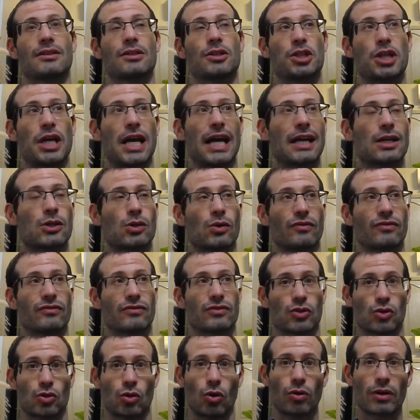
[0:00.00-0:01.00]
jugs of
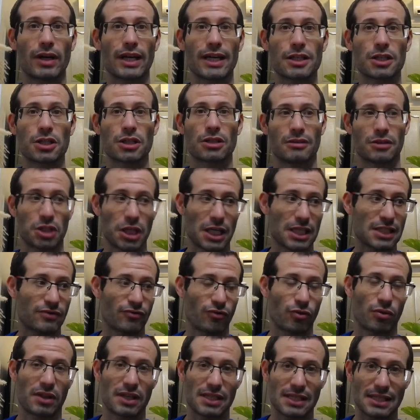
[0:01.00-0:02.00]
storage just
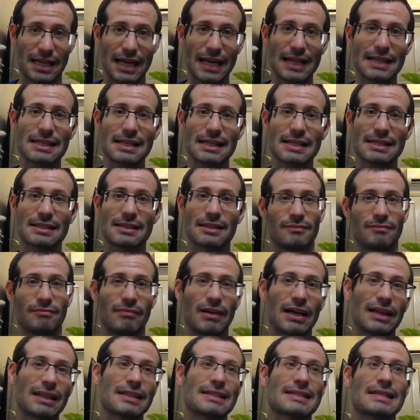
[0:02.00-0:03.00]
for these cases,
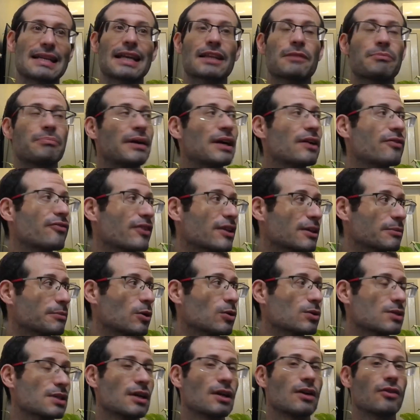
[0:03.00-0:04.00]
but it's not perfect
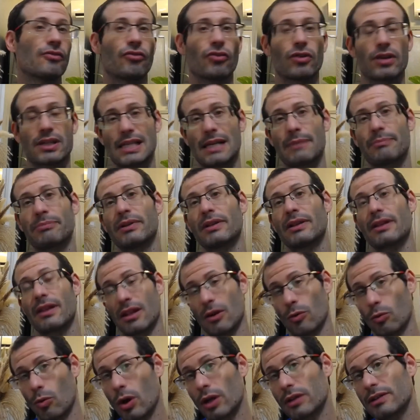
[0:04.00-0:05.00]
because, for example,
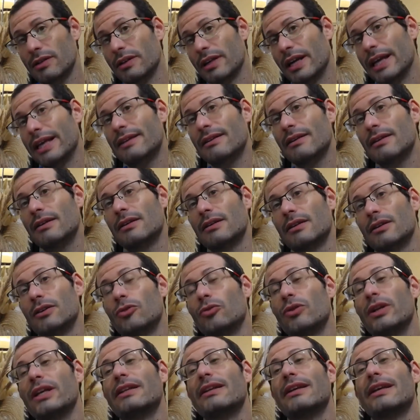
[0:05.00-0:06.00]
the water heater, you
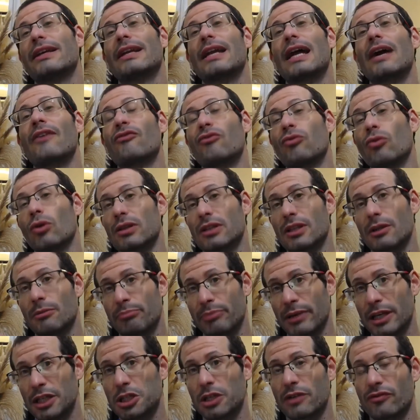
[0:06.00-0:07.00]
need enough water
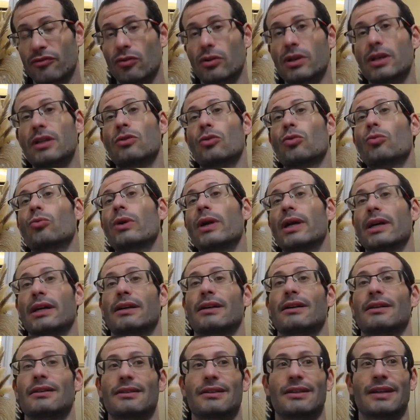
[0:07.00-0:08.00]
pressure for it to work.
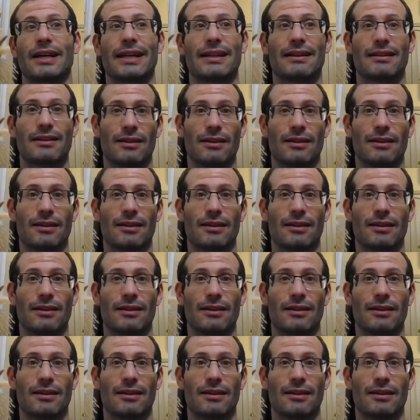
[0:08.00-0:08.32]
And